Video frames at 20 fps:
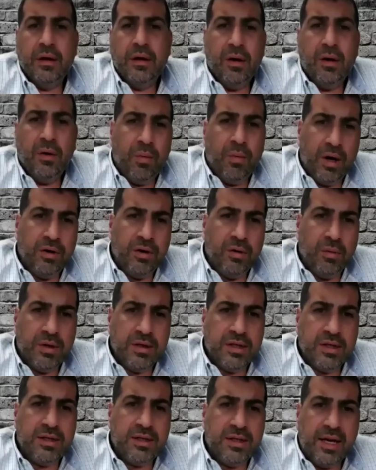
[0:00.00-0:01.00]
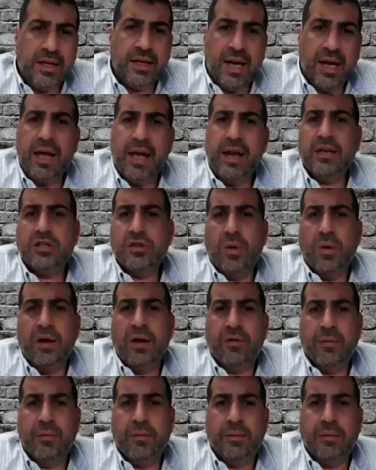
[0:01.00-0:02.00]
We're the ones that take the headaches away
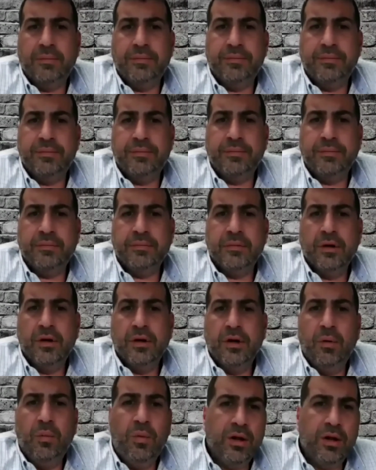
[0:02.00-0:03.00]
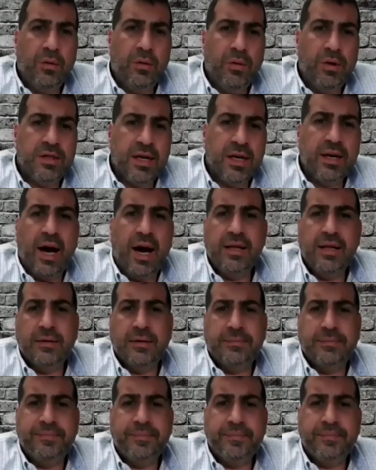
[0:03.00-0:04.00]
from them. We're the ones that guide
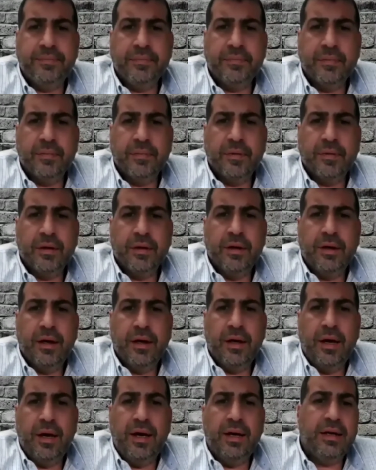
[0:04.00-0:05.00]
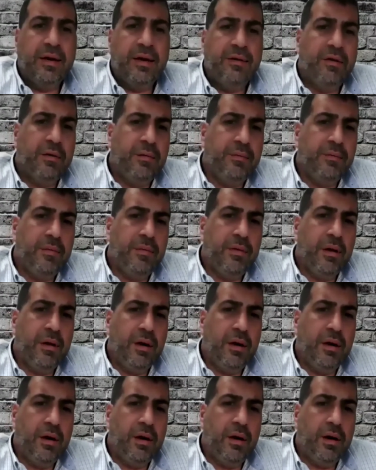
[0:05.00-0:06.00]
them and give them
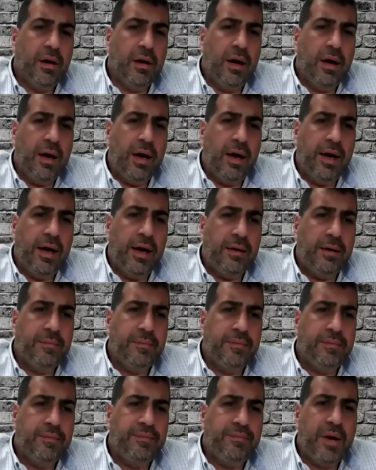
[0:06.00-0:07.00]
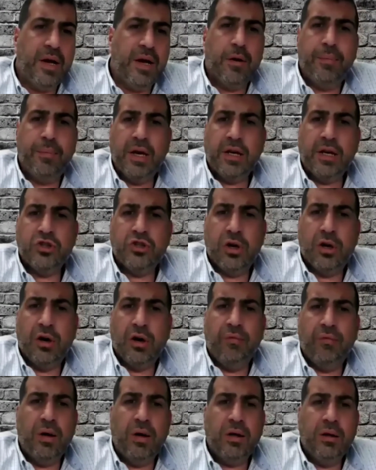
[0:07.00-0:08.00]
a better picture
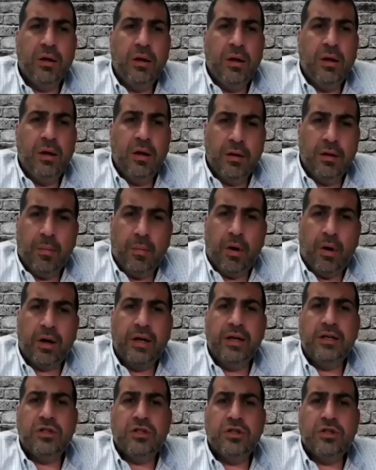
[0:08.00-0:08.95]
of what the market is